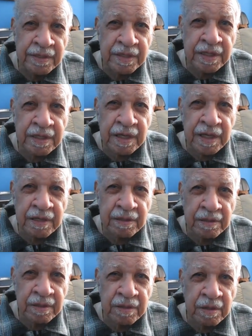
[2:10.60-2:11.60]
They can't
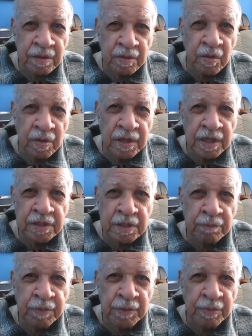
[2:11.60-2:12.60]
just go
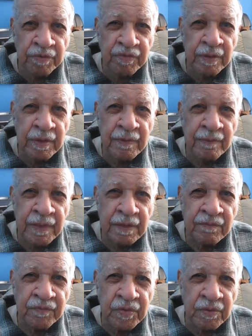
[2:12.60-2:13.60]
lynching people
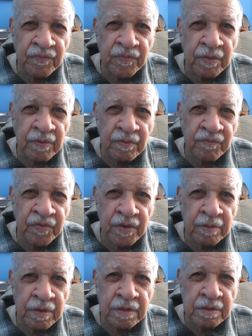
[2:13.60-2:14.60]
for
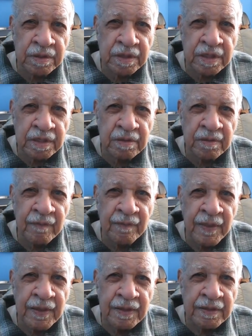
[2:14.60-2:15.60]
little or nothing.
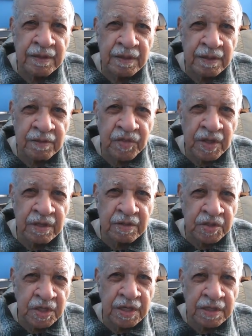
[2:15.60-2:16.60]
Things
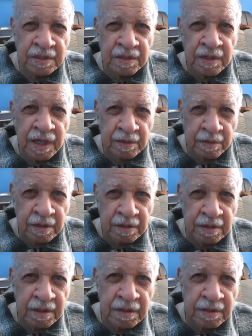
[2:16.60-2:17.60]
changed a lot since
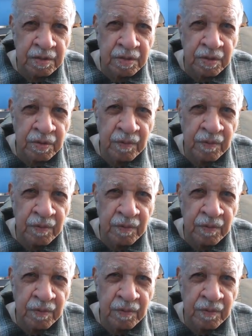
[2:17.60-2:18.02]
then, you know.